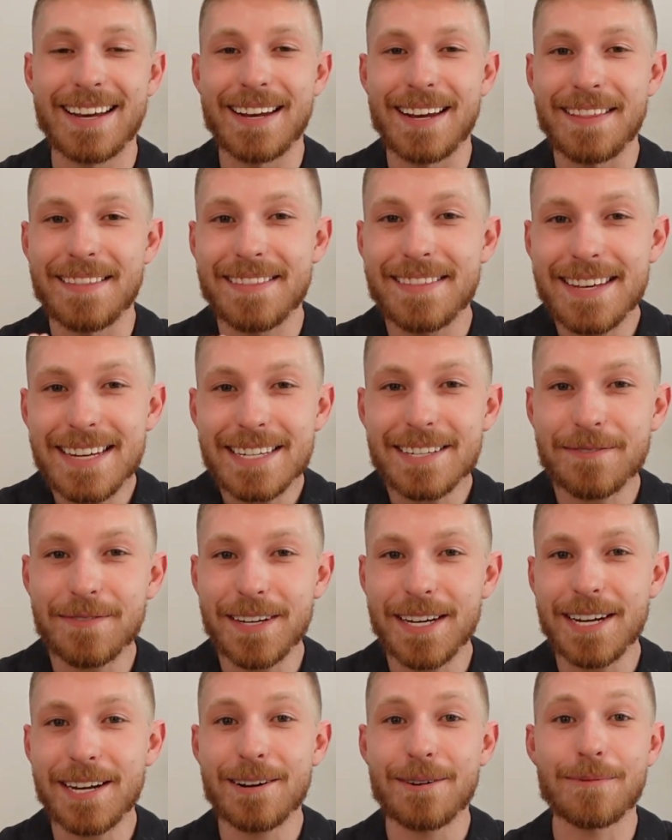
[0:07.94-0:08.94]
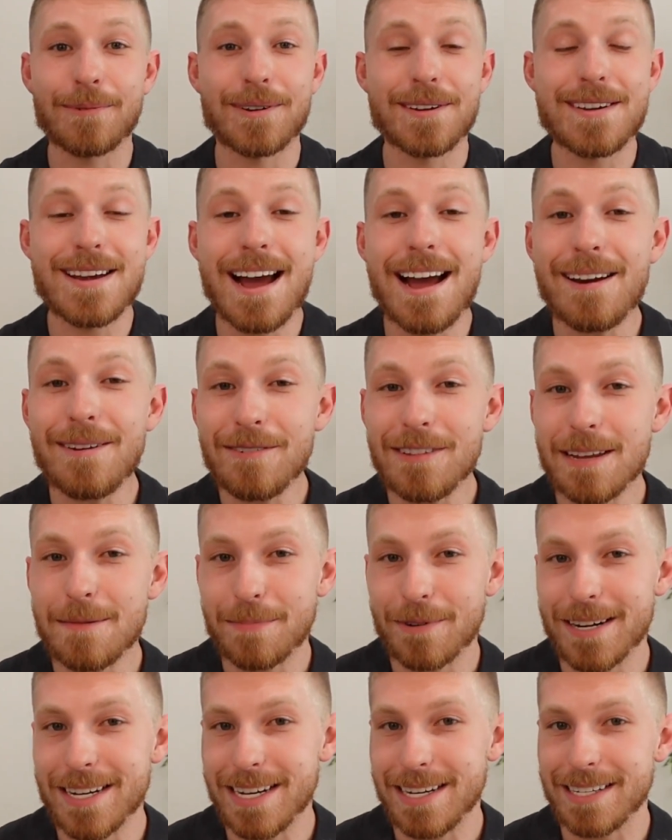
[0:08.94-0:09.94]
In this video, we're not only
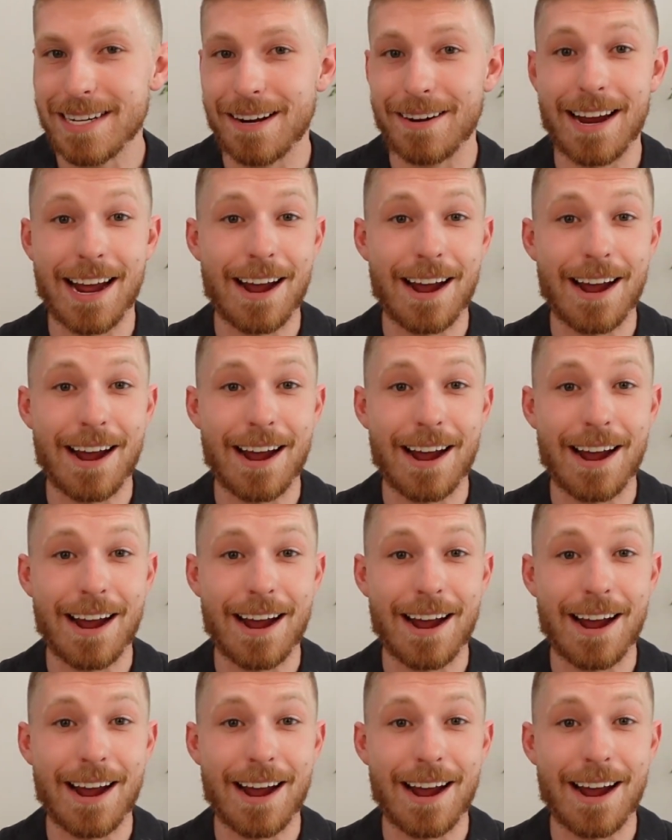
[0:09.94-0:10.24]
breaking down